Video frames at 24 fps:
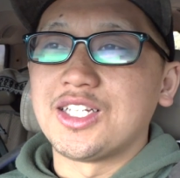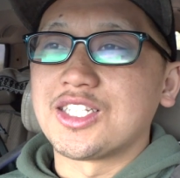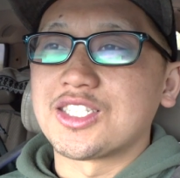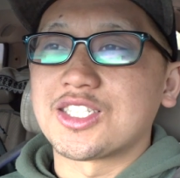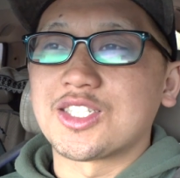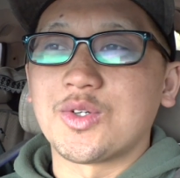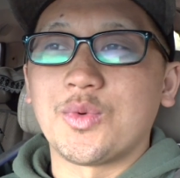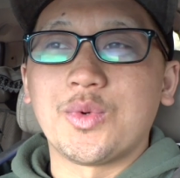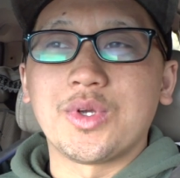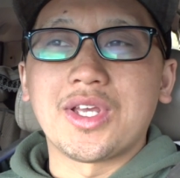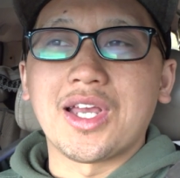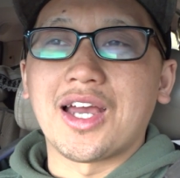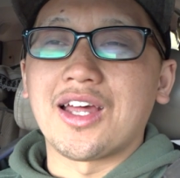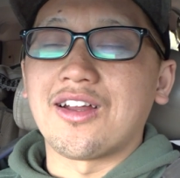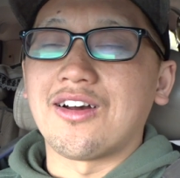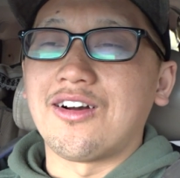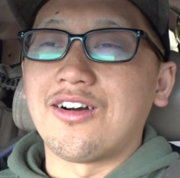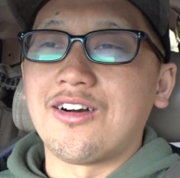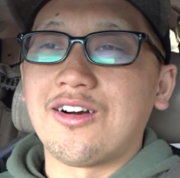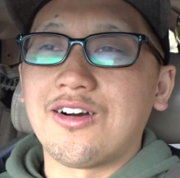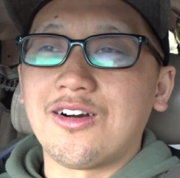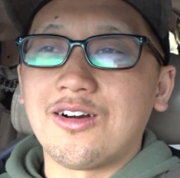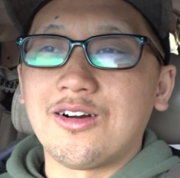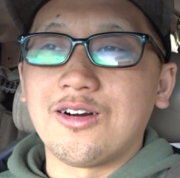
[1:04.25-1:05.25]
So we got
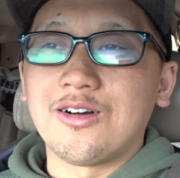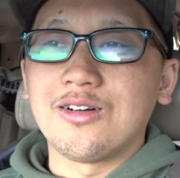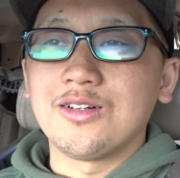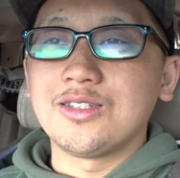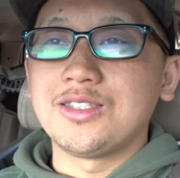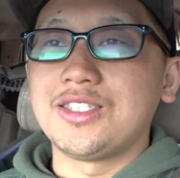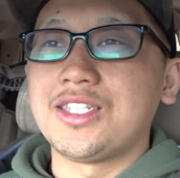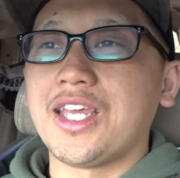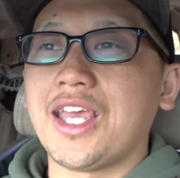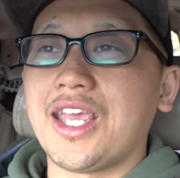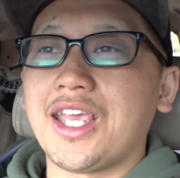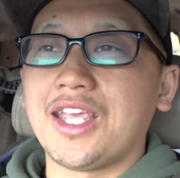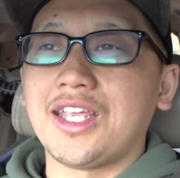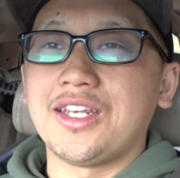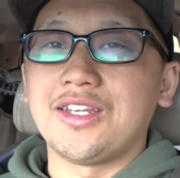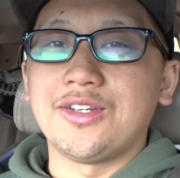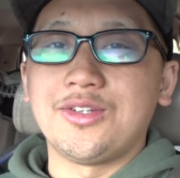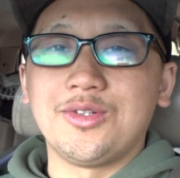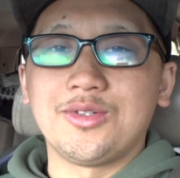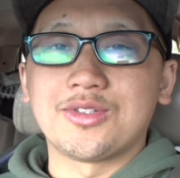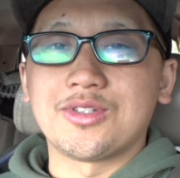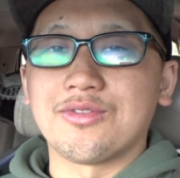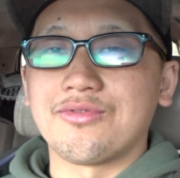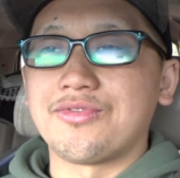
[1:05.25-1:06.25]
all day to
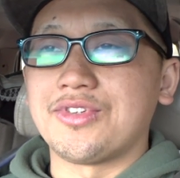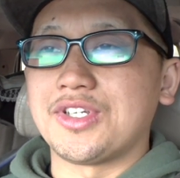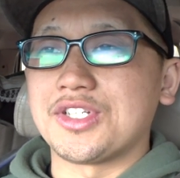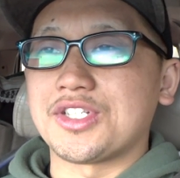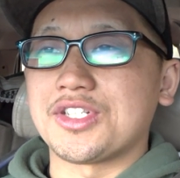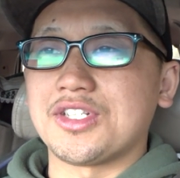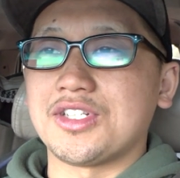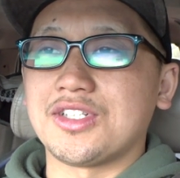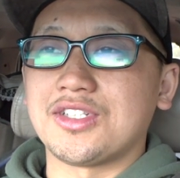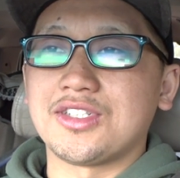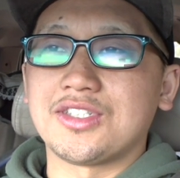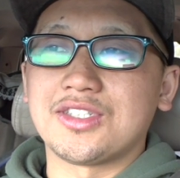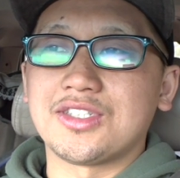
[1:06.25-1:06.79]
do some fishing.